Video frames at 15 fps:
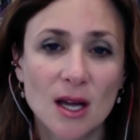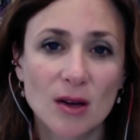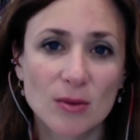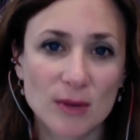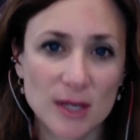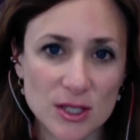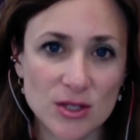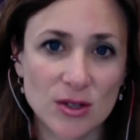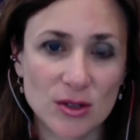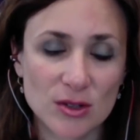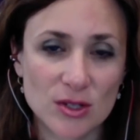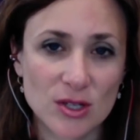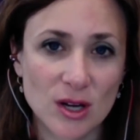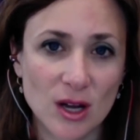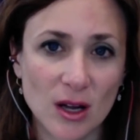
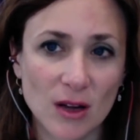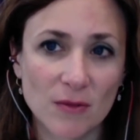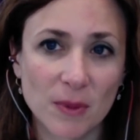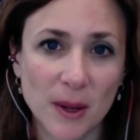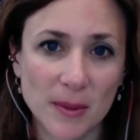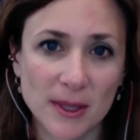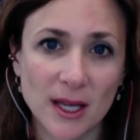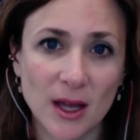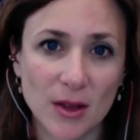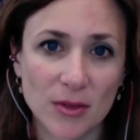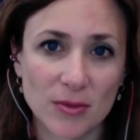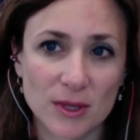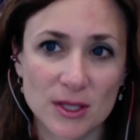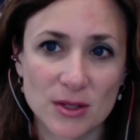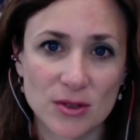research of public health
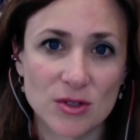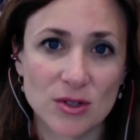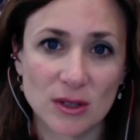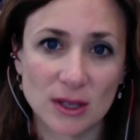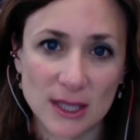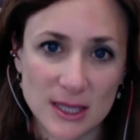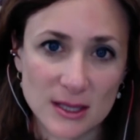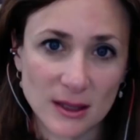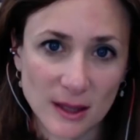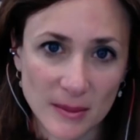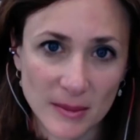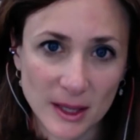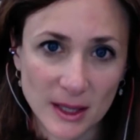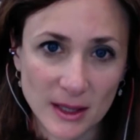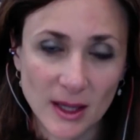researcher Lisa Littman